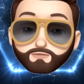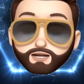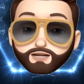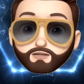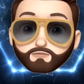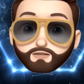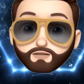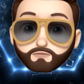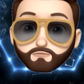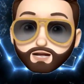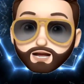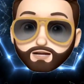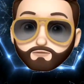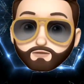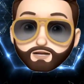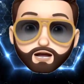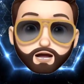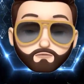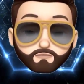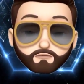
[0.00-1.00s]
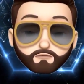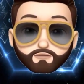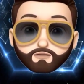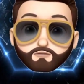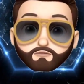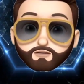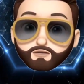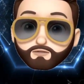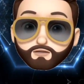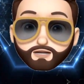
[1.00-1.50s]
So, you know, don't
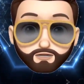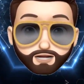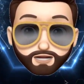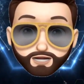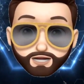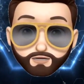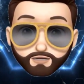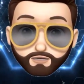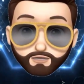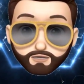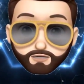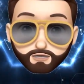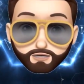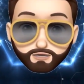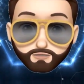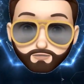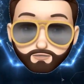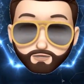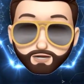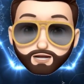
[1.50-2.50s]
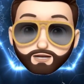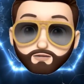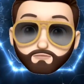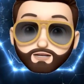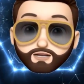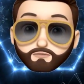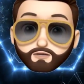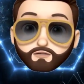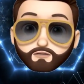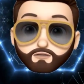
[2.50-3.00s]
get mad at me, Apple, for using your
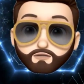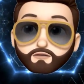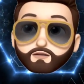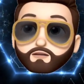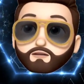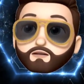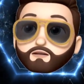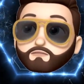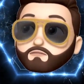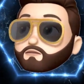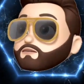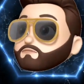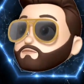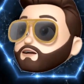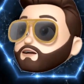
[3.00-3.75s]
technology, okay? It's